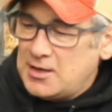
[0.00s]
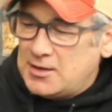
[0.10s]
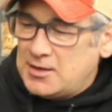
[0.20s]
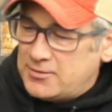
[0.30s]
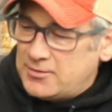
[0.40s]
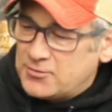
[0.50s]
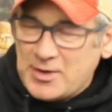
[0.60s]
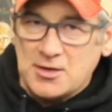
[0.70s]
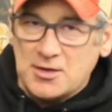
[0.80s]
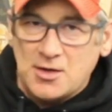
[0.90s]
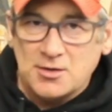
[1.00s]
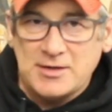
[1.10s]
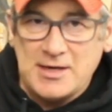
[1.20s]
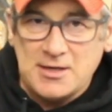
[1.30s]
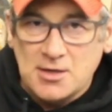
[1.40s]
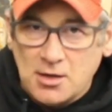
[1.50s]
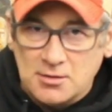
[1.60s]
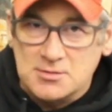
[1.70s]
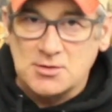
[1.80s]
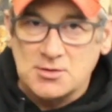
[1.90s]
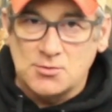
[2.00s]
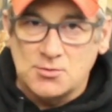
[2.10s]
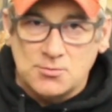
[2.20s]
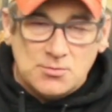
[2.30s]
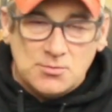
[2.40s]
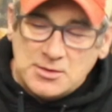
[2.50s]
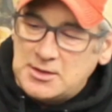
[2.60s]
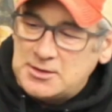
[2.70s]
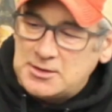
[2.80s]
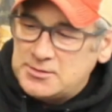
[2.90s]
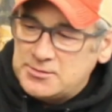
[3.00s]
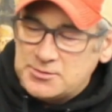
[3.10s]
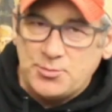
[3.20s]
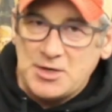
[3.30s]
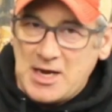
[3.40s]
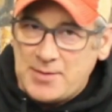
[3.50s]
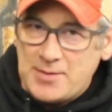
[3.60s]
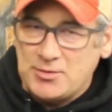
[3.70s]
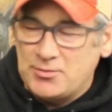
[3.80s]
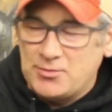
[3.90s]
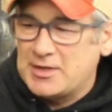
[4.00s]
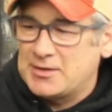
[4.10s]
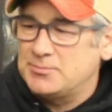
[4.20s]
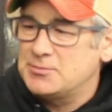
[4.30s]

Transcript: for about $180. So I was pretty happy with that.